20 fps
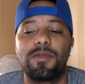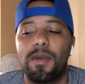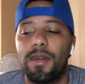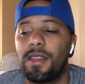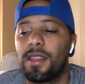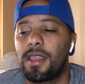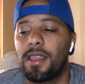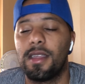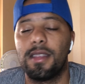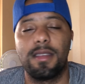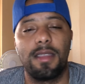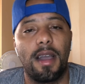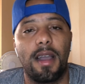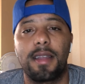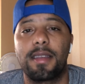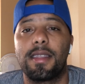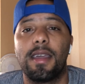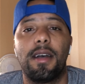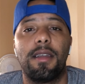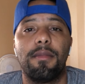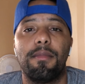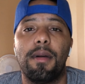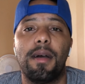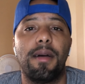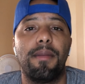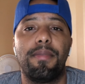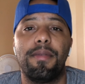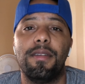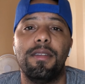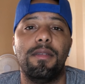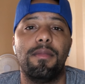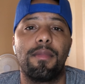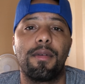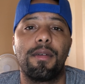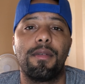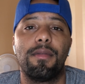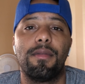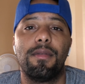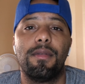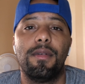way to getting knocked out, in my opinion,
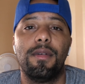bro.